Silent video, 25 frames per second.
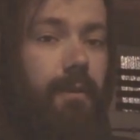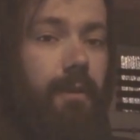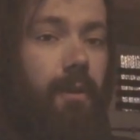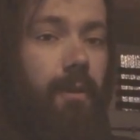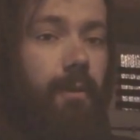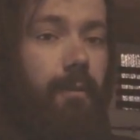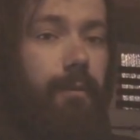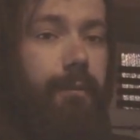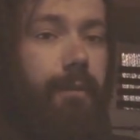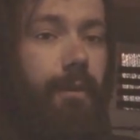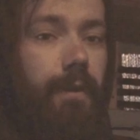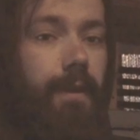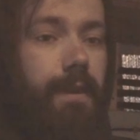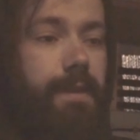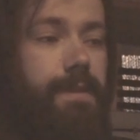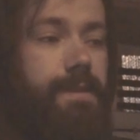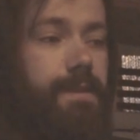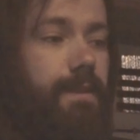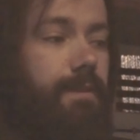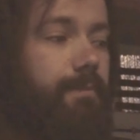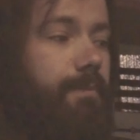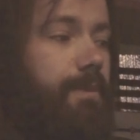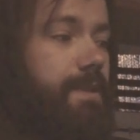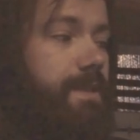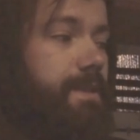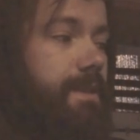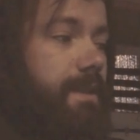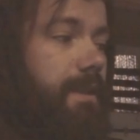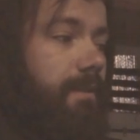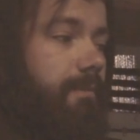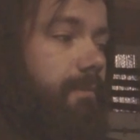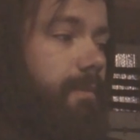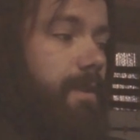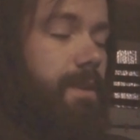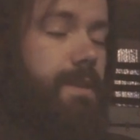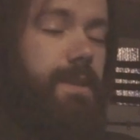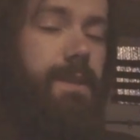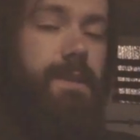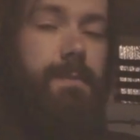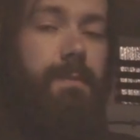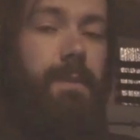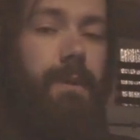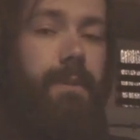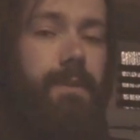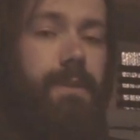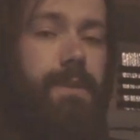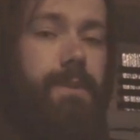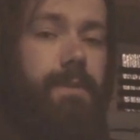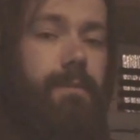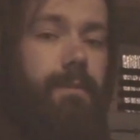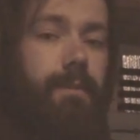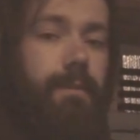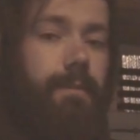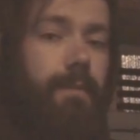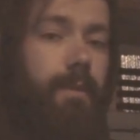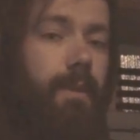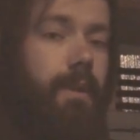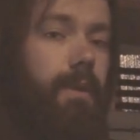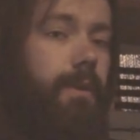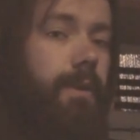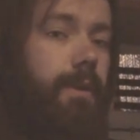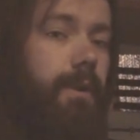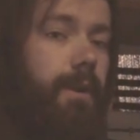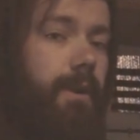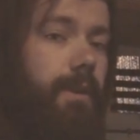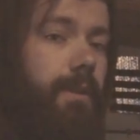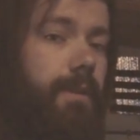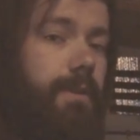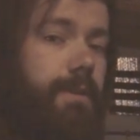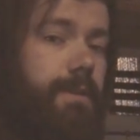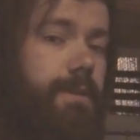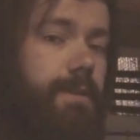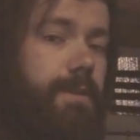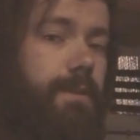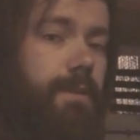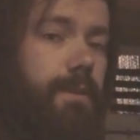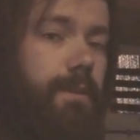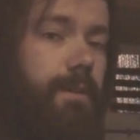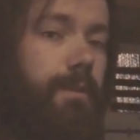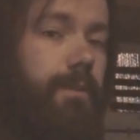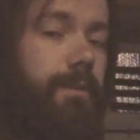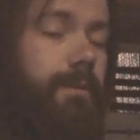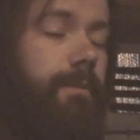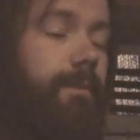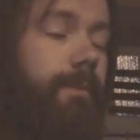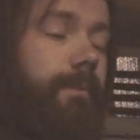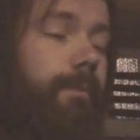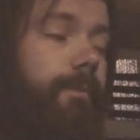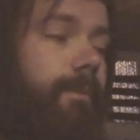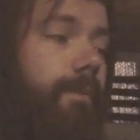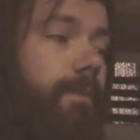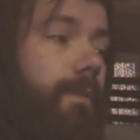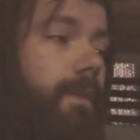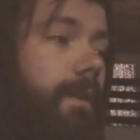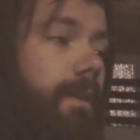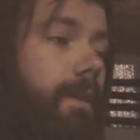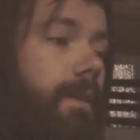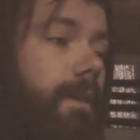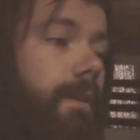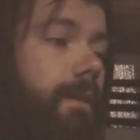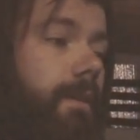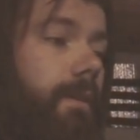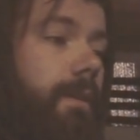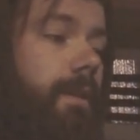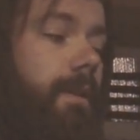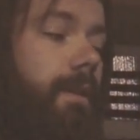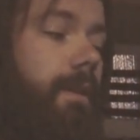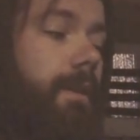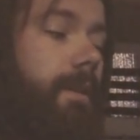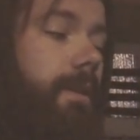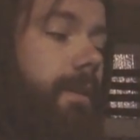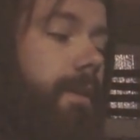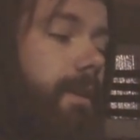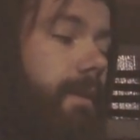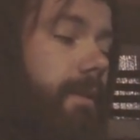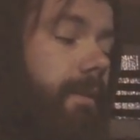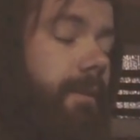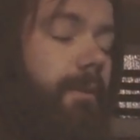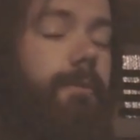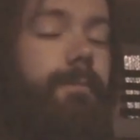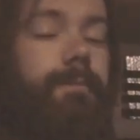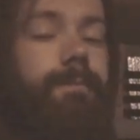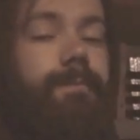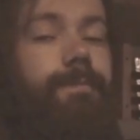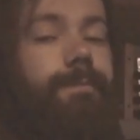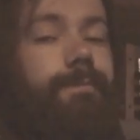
Hopefully it's not the PCM because that's about two or three hundred dollars. So I don't know.